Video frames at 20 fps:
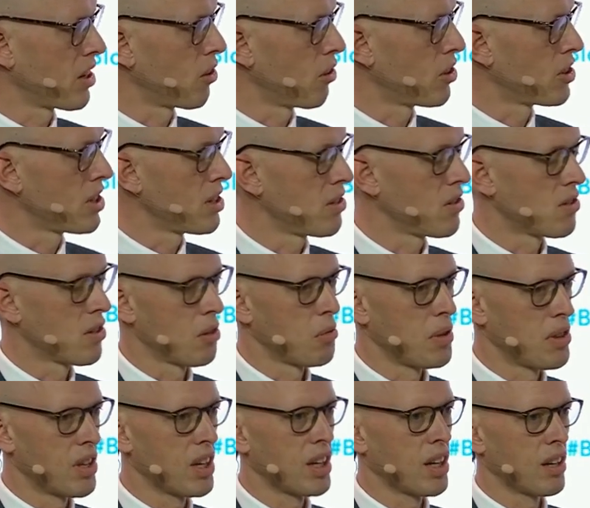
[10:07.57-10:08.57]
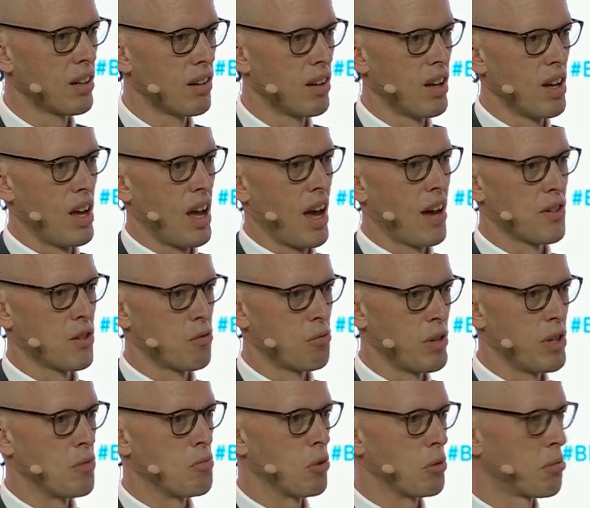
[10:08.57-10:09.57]
technologies. So we think it has a
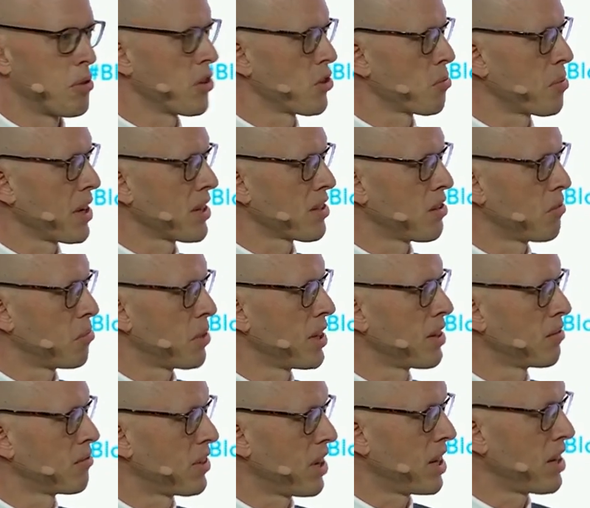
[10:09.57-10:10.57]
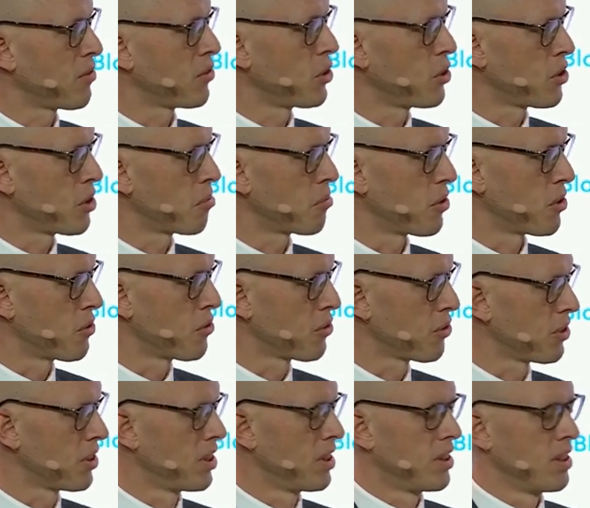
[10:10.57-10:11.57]
reasonable prospect of being fairly future-proof.
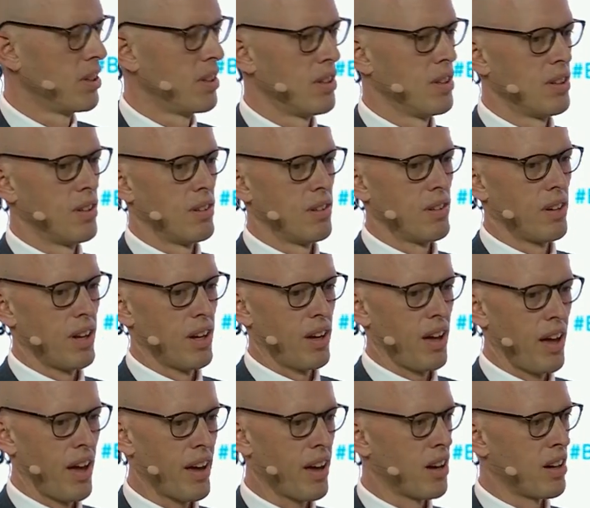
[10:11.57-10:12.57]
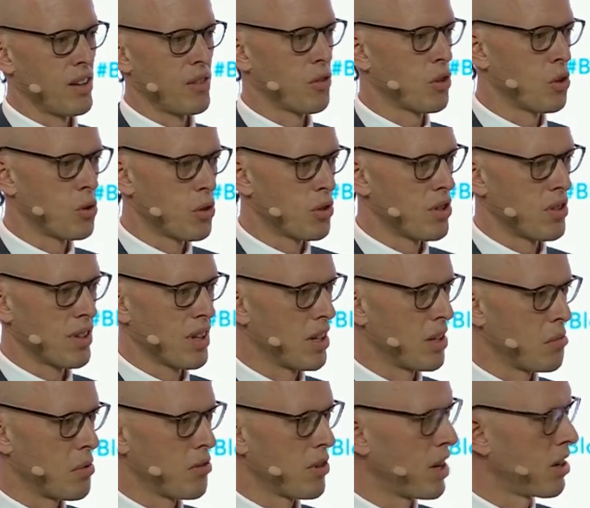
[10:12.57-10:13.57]
AI, of course, is going
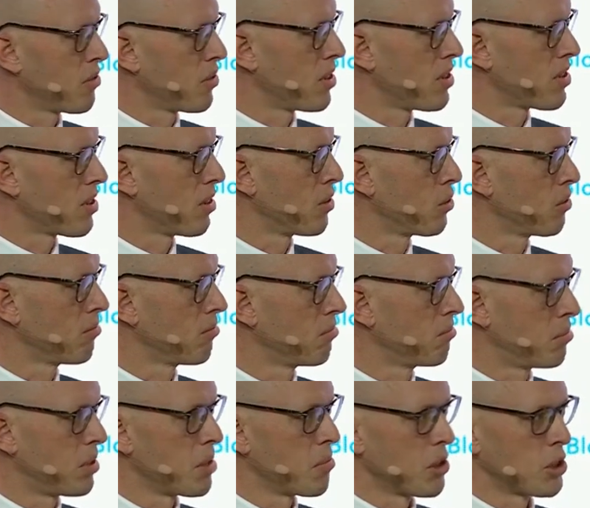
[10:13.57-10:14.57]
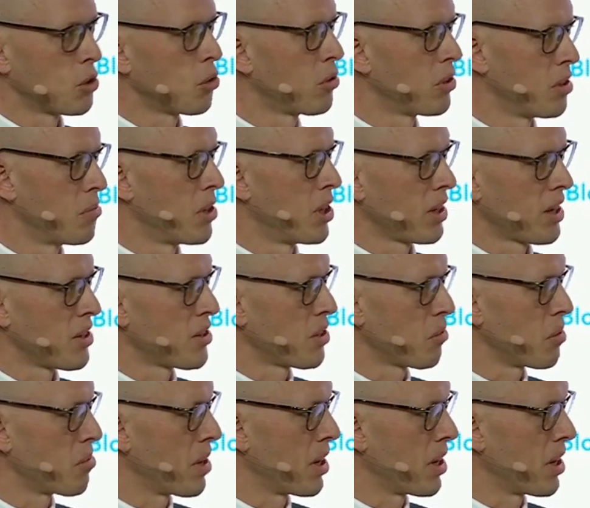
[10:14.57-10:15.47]
to be relevant to pretty much all of the markets that we